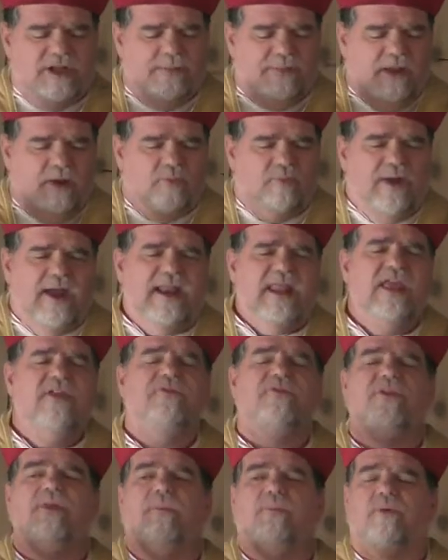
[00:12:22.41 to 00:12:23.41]
to be ready
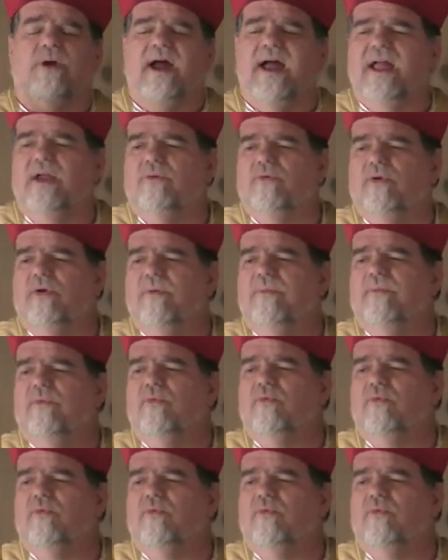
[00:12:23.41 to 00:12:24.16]
for the bridegroom,